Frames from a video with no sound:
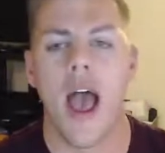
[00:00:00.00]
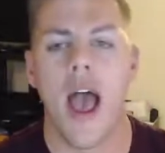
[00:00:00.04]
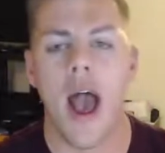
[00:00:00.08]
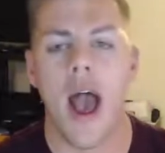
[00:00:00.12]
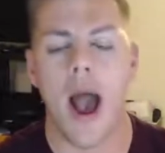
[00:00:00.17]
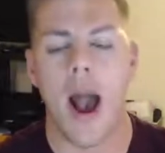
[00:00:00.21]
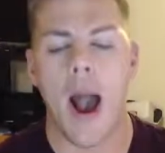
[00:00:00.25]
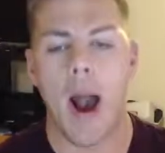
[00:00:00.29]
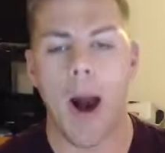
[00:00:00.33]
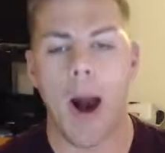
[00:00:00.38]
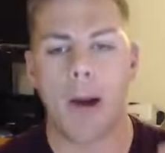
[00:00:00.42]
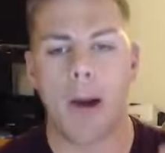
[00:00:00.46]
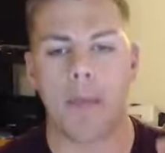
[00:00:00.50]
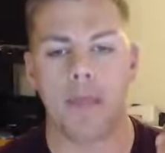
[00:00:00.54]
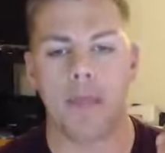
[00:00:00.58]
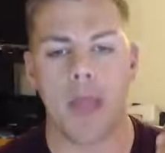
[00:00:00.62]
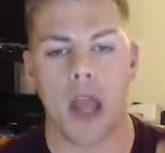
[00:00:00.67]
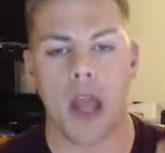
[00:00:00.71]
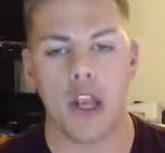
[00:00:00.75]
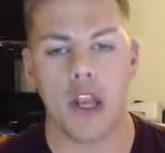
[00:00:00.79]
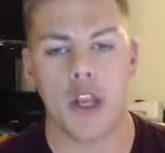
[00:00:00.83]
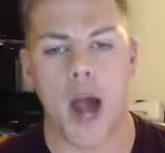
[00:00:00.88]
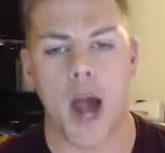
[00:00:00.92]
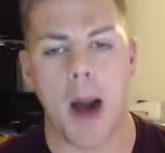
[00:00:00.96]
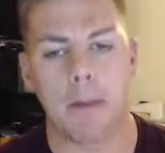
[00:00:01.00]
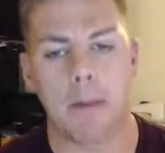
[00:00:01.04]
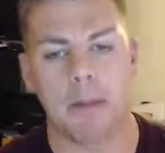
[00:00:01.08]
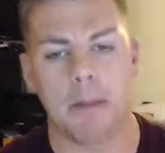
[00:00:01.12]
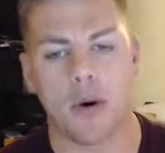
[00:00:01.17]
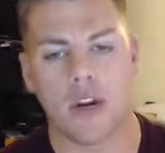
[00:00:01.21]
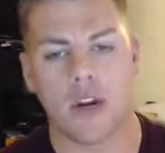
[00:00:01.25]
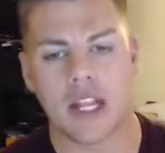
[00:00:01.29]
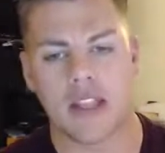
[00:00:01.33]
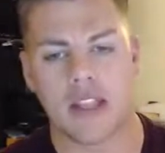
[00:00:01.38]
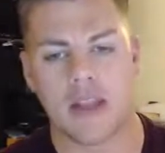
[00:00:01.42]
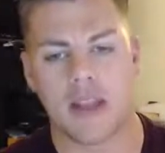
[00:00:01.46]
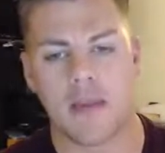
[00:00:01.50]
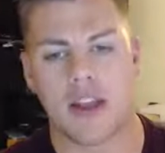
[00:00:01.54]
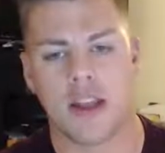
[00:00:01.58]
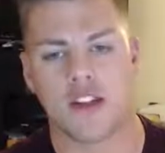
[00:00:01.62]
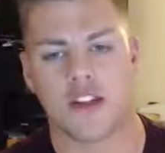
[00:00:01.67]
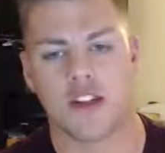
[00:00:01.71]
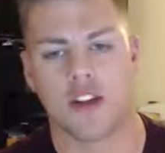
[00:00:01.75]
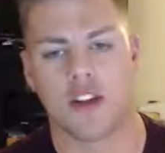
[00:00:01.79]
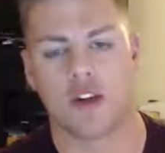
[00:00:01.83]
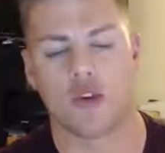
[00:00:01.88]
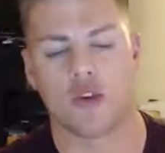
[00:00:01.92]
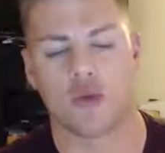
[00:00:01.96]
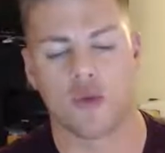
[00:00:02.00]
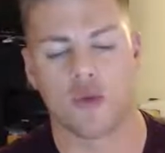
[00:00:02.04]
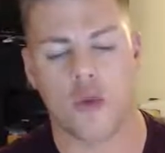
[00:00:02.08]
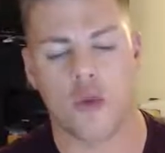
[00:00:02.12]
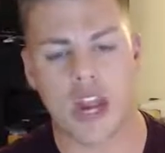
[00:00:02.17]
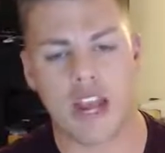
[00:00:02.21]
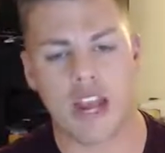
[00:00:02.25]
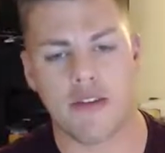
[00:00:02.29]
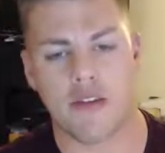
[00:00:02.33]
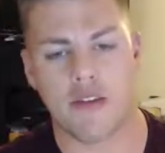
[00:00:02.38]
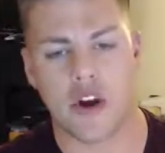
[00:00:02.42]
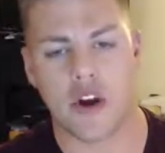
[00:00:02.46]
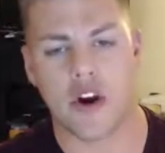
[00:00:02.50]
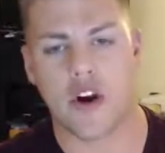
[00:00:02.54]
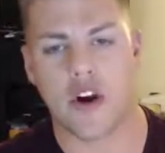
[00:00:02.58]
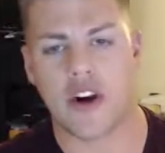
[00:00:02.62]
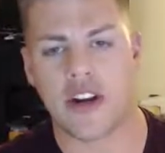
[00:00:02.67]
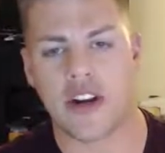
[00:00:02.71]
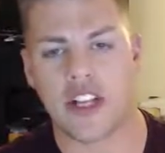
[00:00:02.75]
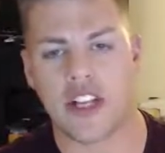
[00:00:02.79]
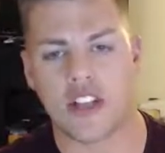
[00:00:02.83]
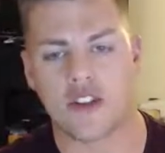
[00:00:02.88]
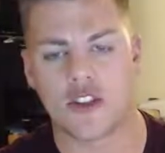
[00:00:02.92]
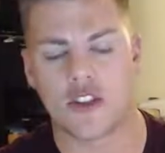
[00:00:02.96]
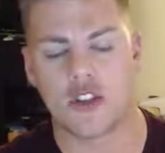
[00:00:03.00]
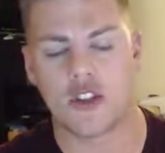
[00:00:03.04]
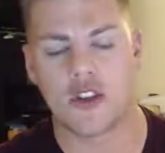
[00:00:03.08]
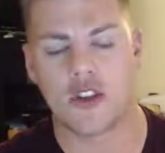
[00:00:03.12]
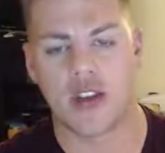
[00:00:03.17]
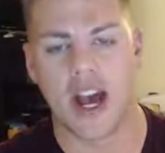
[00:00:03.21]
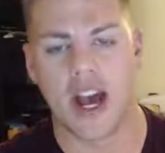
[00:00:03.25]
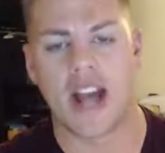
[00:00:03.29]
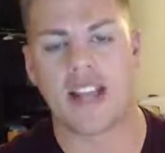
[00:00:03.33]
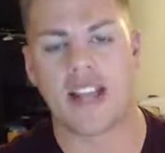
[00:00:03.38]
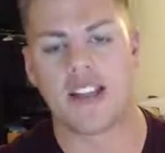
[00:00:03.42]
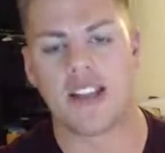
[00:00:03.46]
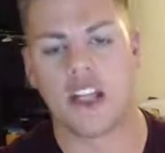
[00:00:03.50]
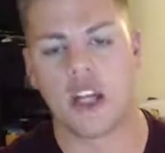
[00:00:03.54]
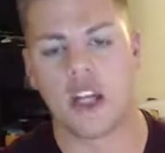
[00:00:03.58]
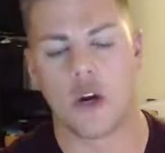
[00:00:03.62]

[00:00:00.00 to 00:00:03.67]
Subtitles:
Not putting them into the graveyard to not,